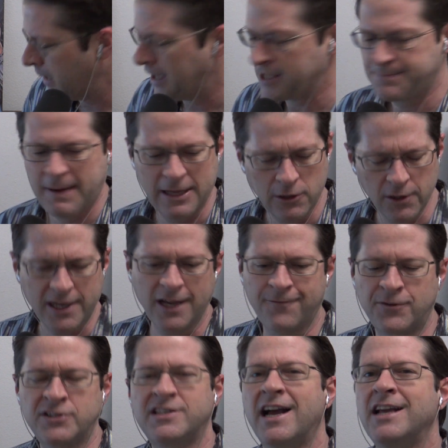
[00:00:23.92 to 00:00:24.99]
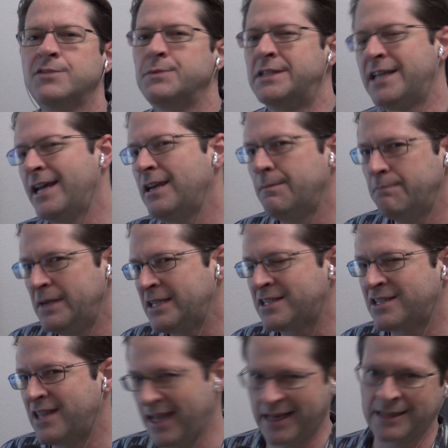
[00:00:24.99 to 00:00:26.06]
is by looking for signs, we tend to
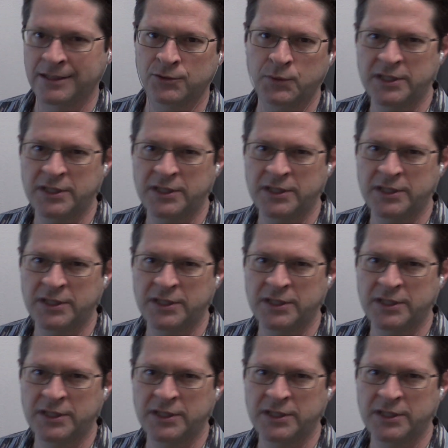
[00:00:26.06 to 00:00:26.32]
miss things.